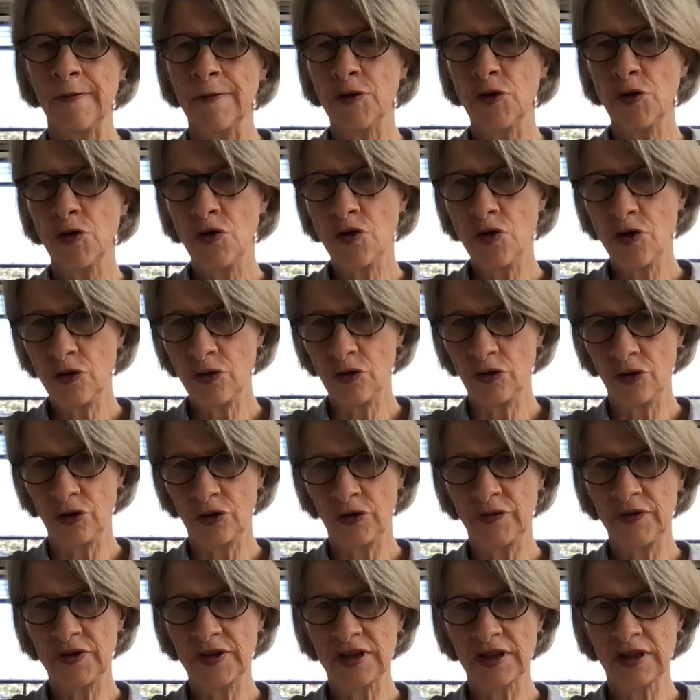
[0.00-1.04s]

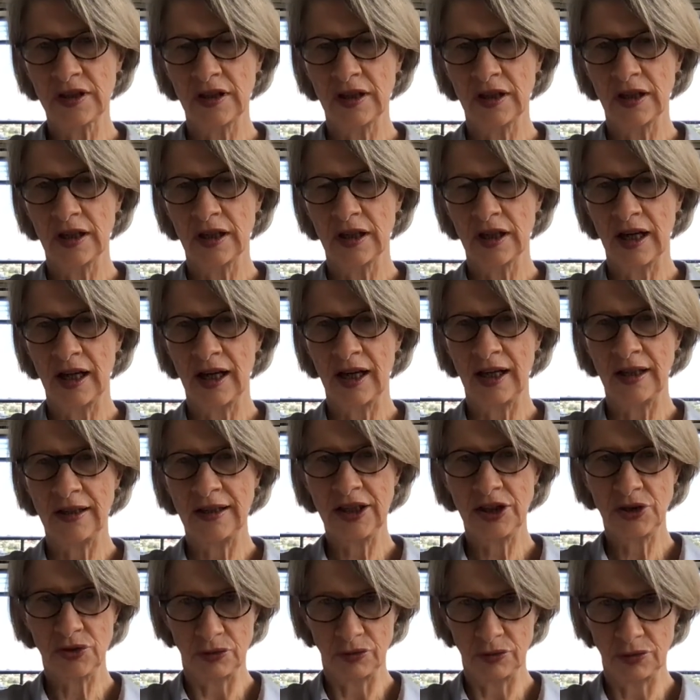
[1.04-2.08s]
Nerves are
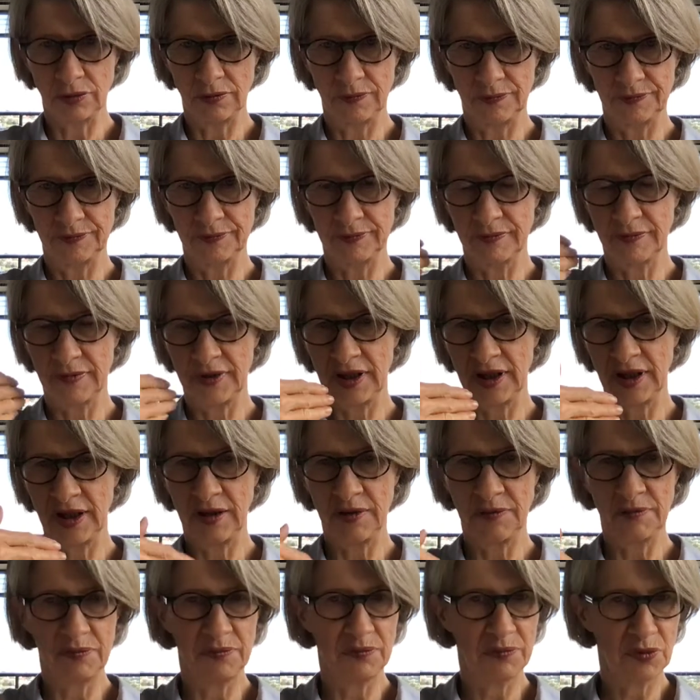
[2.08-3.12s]
literal.
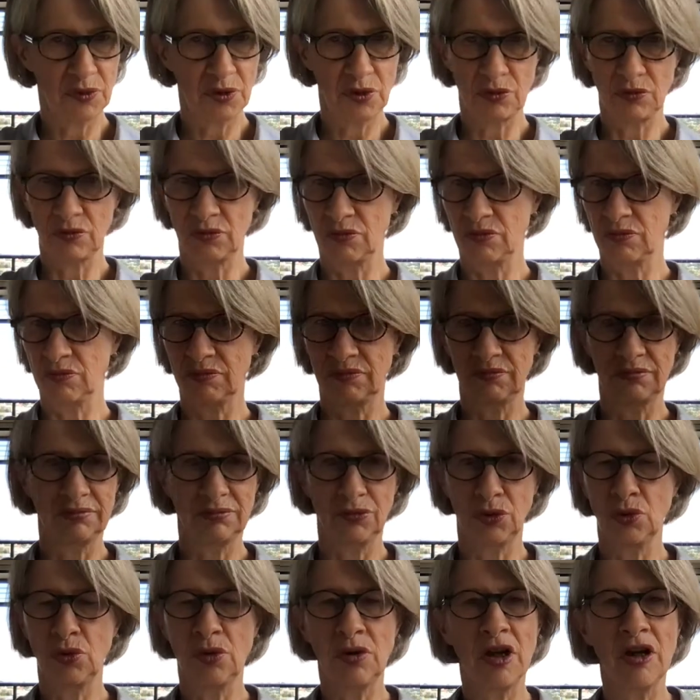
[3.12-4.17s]
They're
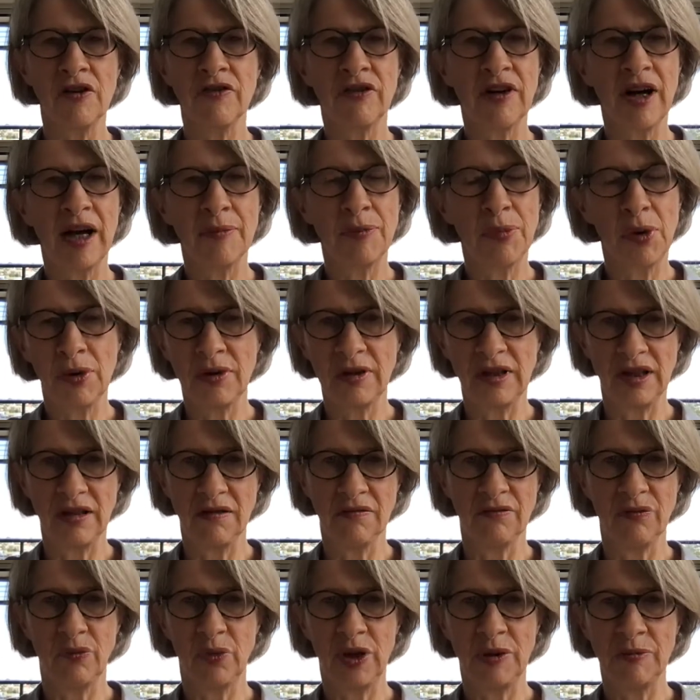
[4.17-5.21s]
all over our body.
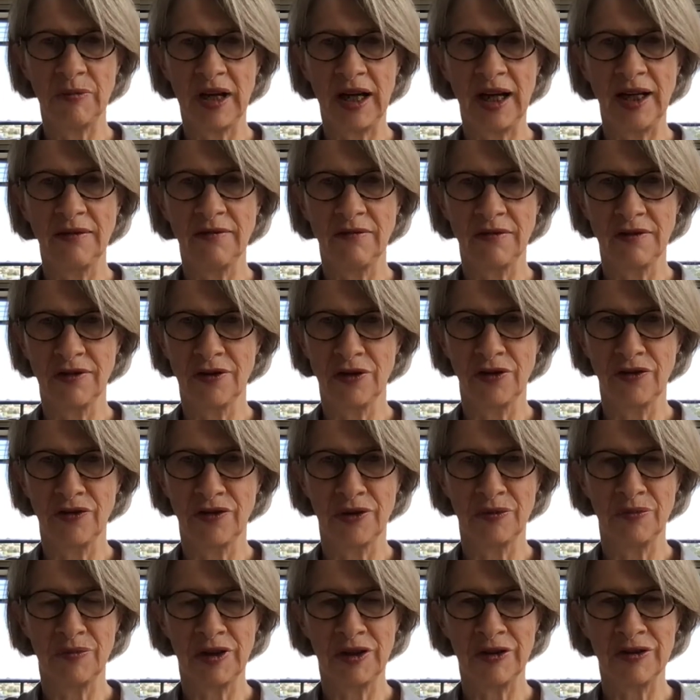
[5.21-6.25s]
We're made of
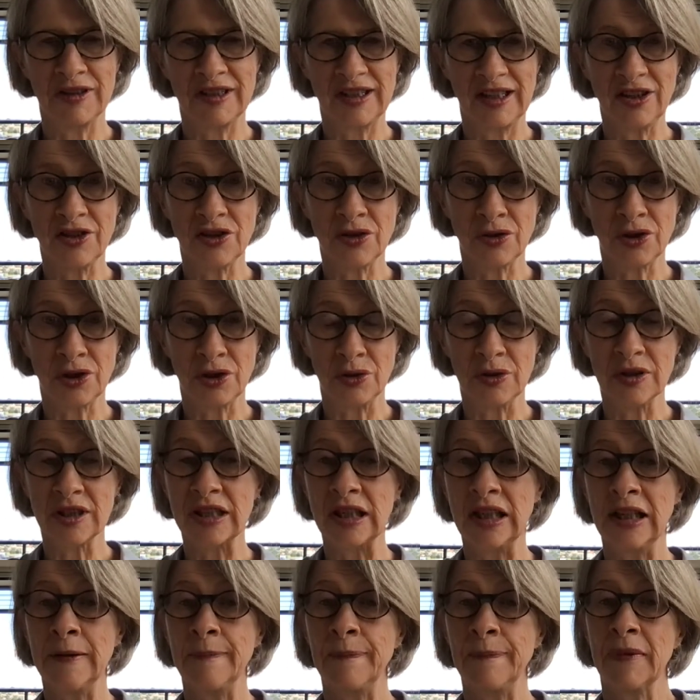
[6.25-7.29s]
them. They're essential to us.
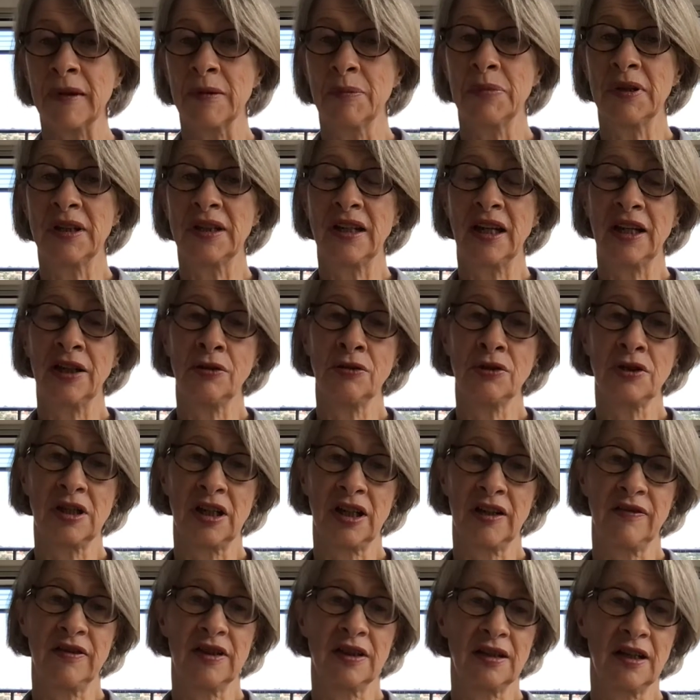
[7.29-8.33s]
But they also
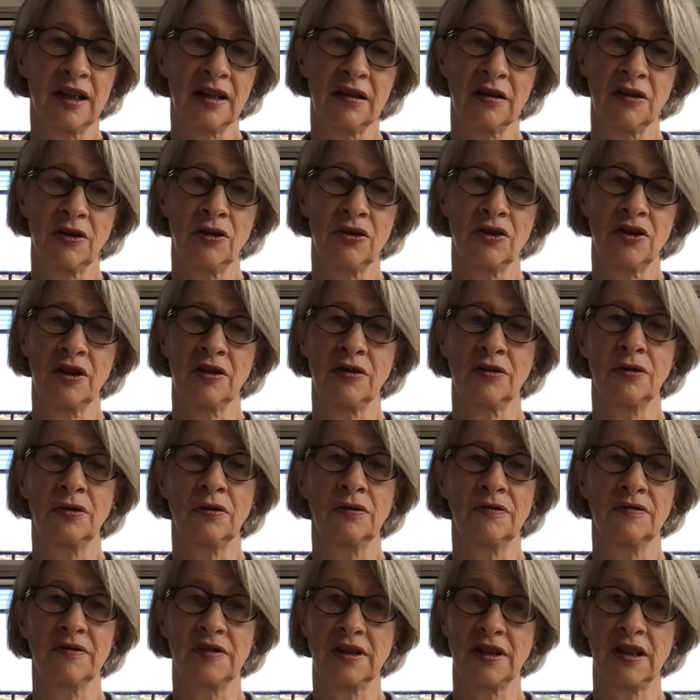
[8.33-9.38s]
have the
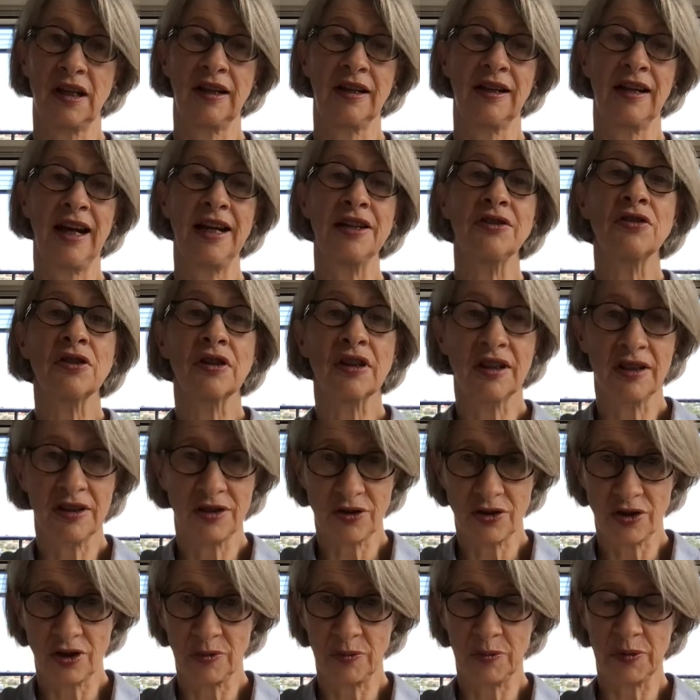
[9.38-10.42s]
psychological, psychiatric
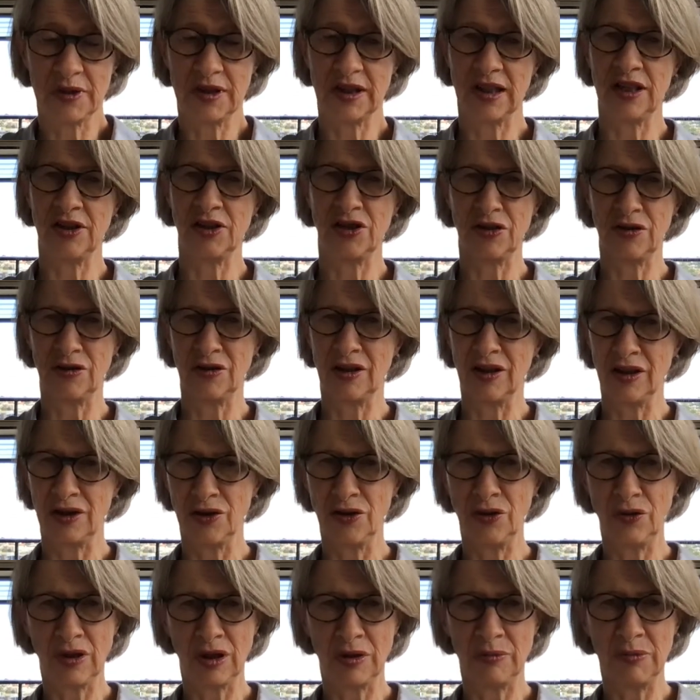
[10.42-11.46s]
interpretation that
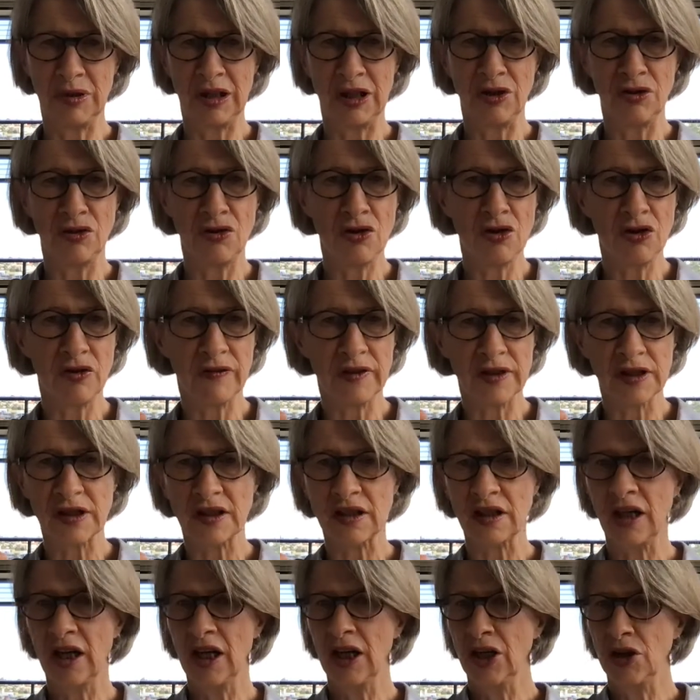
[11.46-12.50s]
you can be nervous.
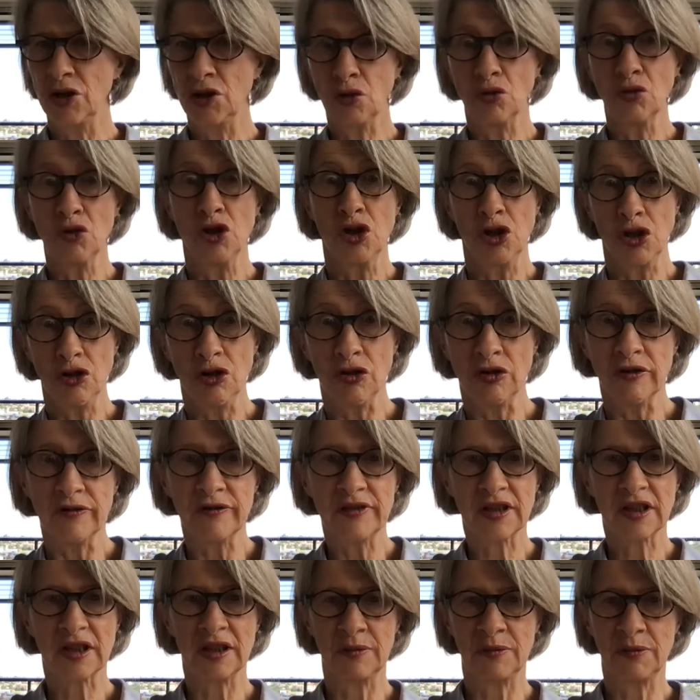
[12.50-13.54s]
Your
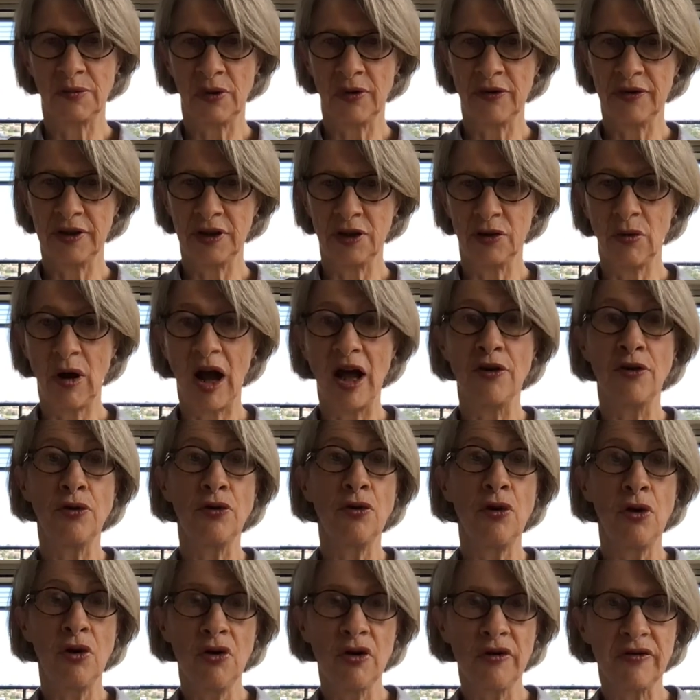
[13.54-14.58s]
nerves can bother you. A
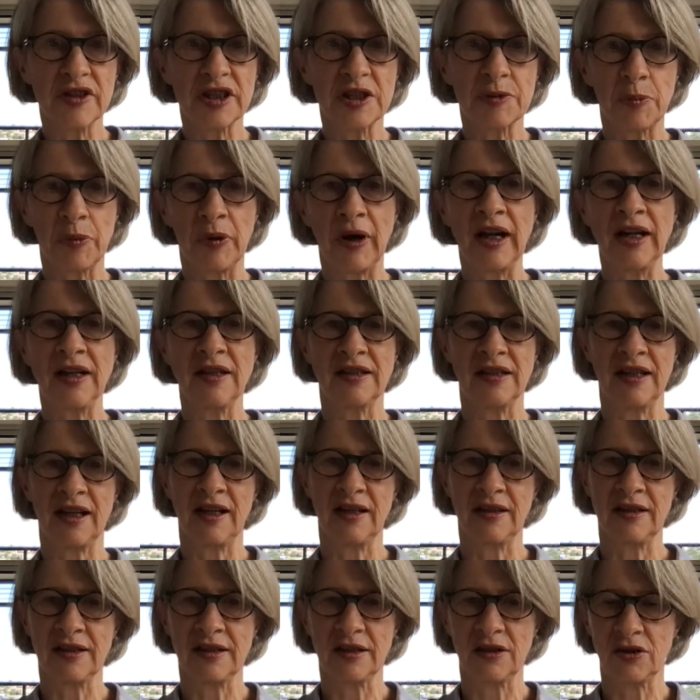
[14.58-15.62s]
nervous
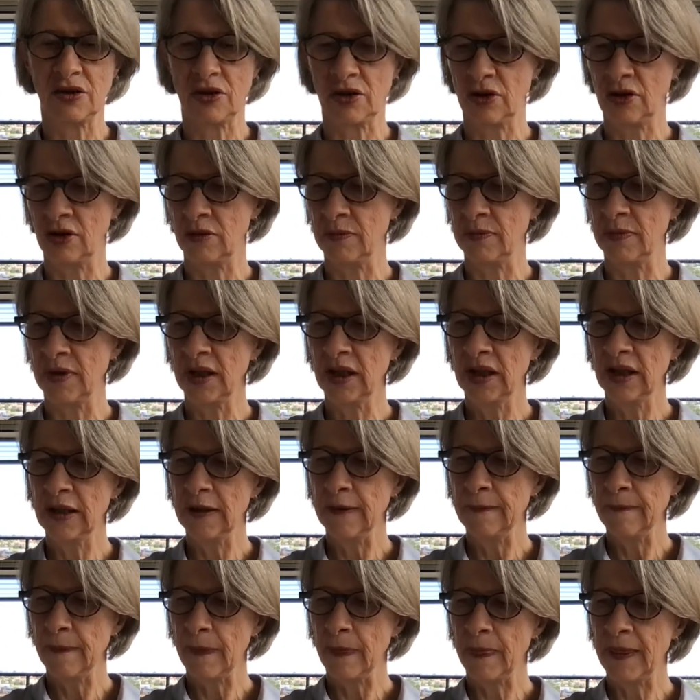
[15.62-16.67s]
breakdown is a term
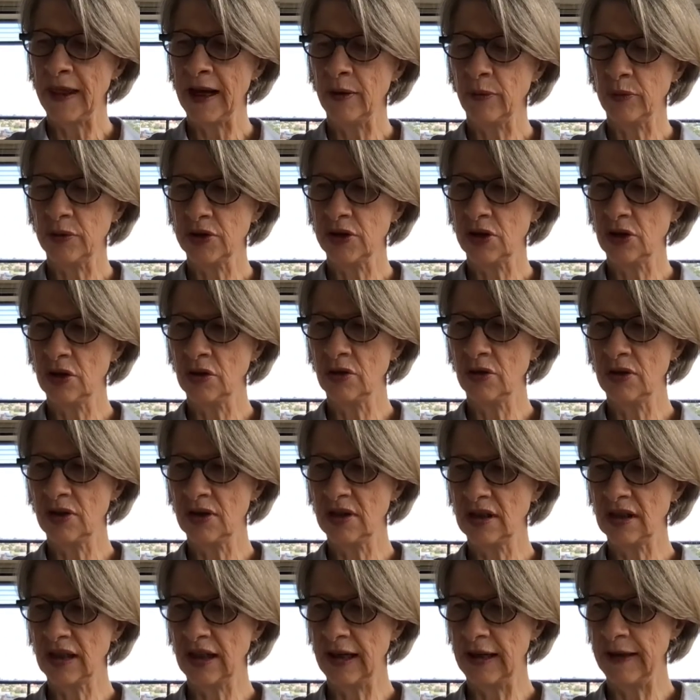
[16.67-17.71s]
that was
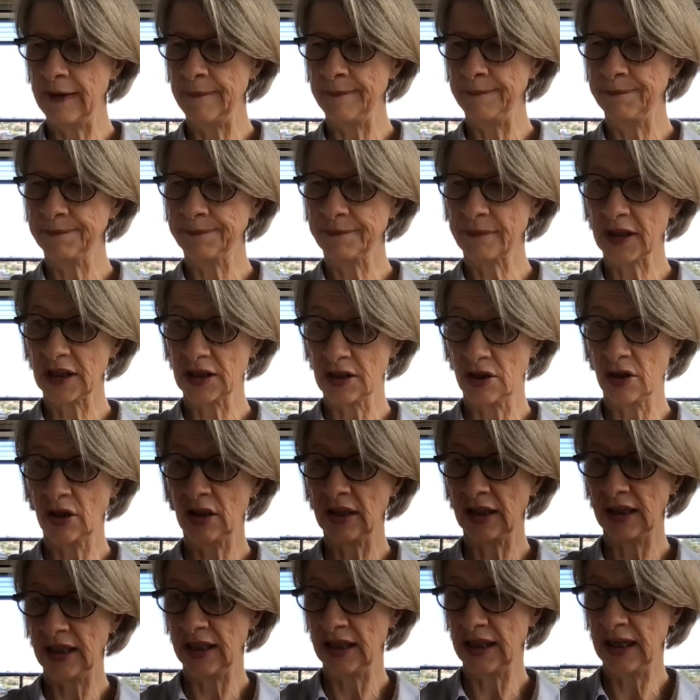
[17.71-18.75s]
used
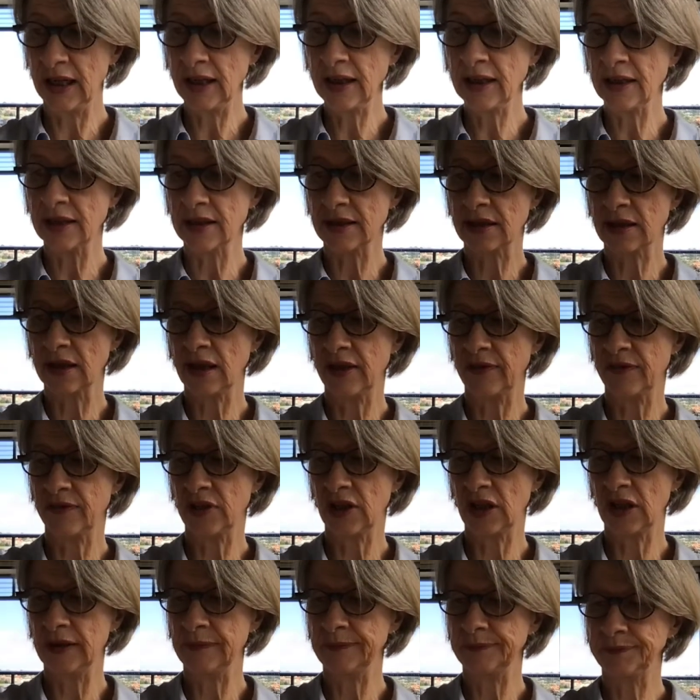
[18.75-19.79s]
certainly in Eliot's
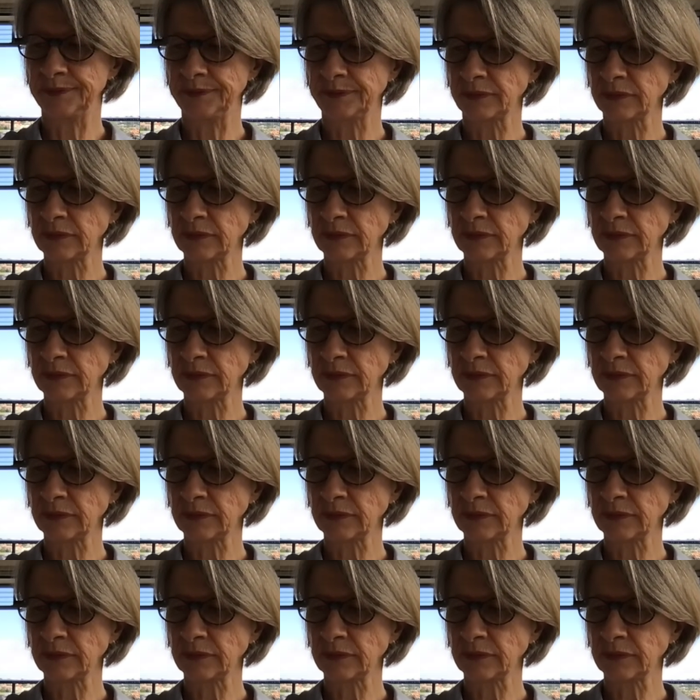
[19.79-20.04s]
lifetime